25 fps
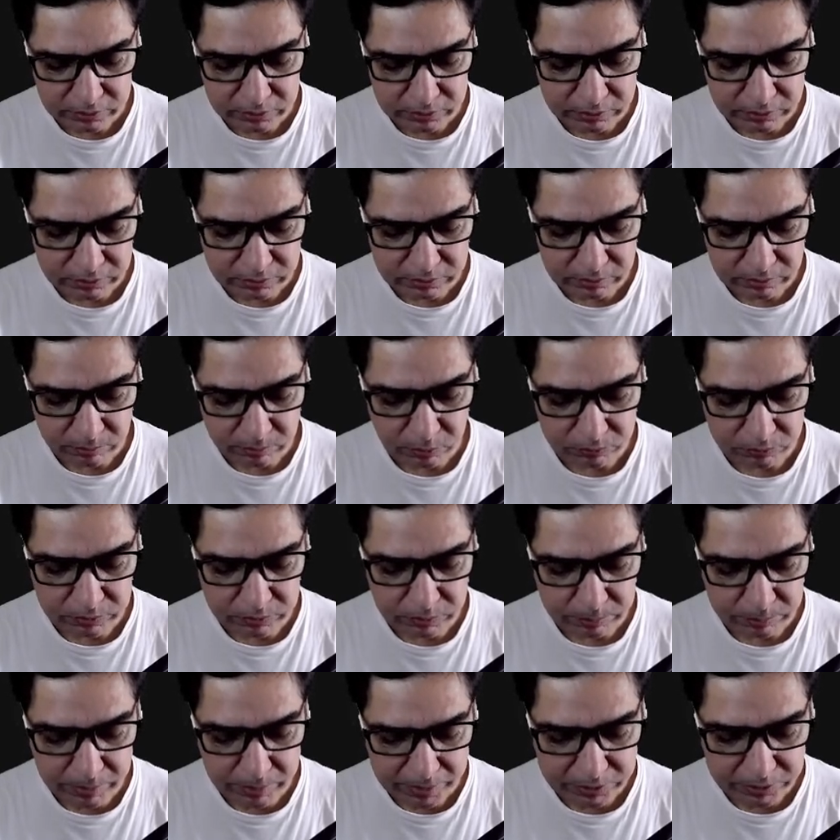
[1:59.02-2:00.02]
some of the
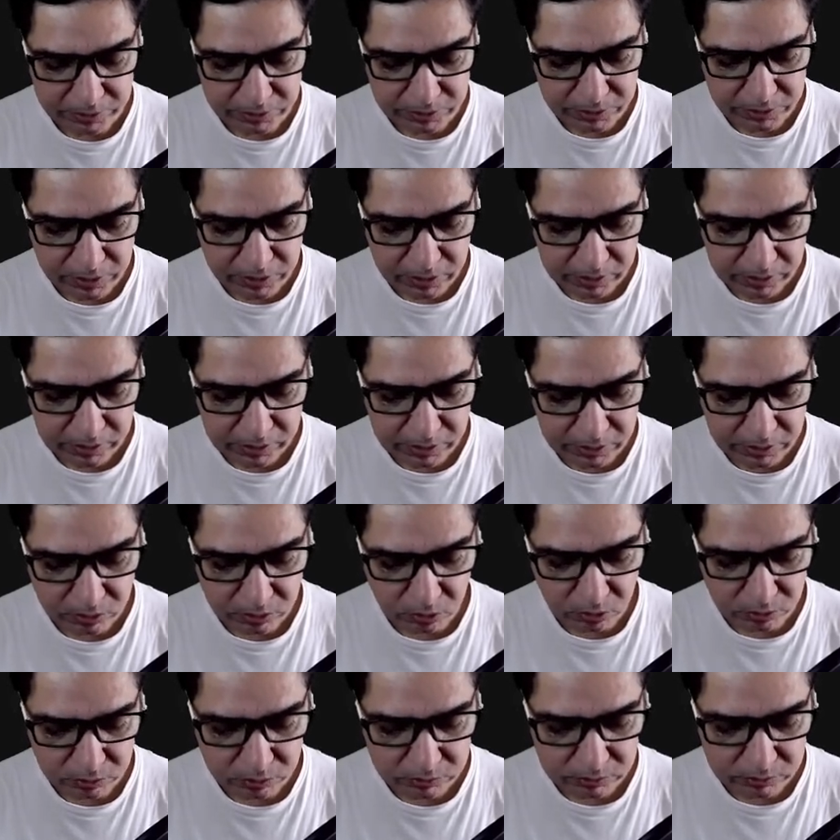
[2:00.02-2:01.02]
bacteria can
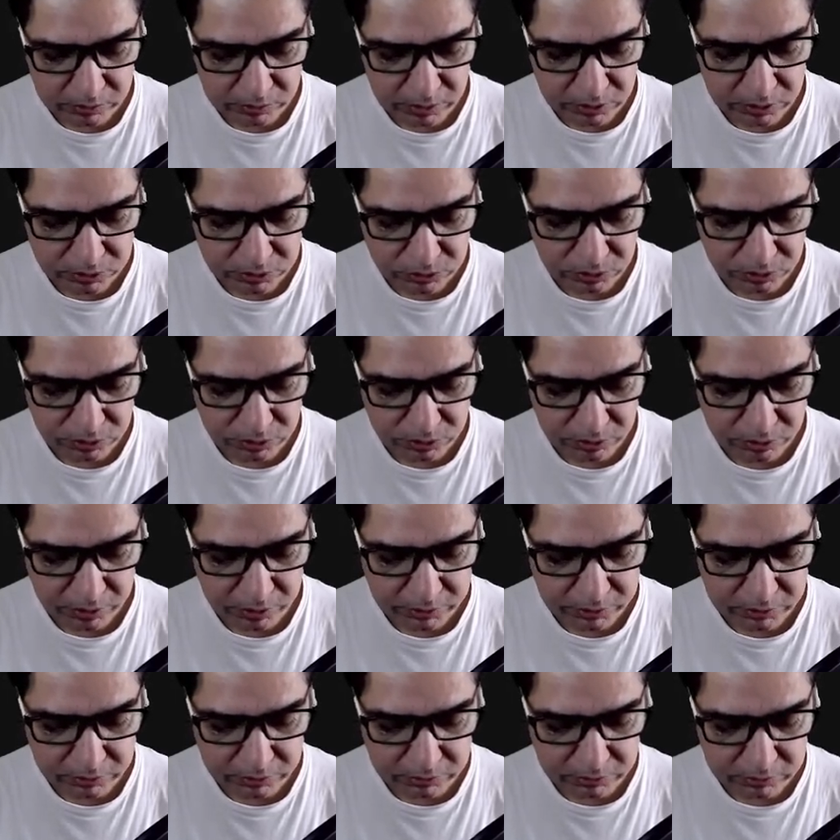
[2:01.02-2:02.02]
cause
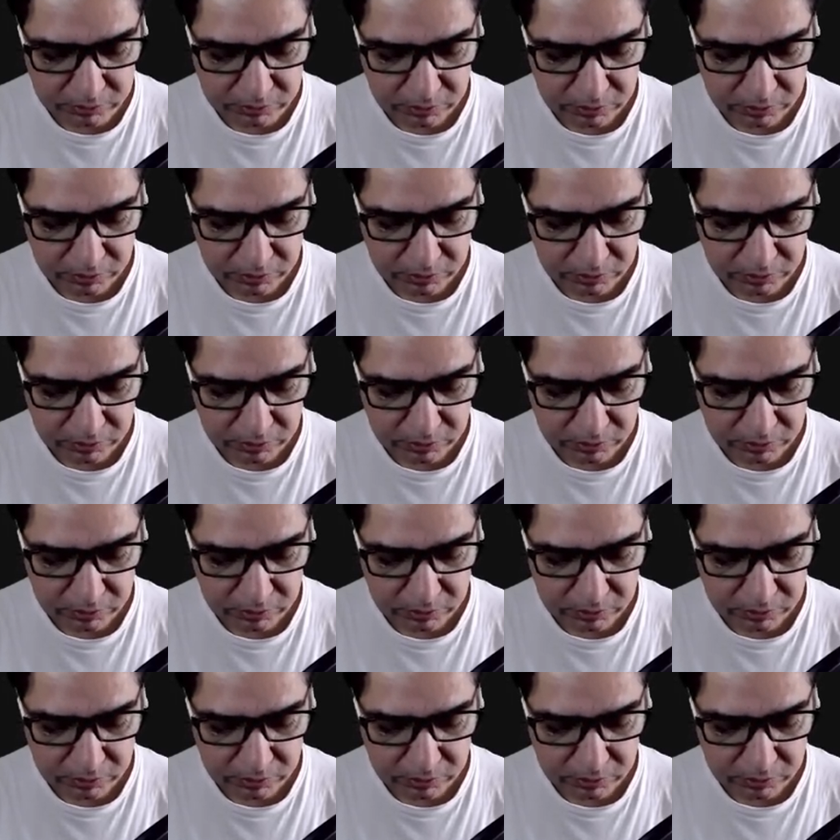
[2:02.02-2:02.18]
gastroenteritis.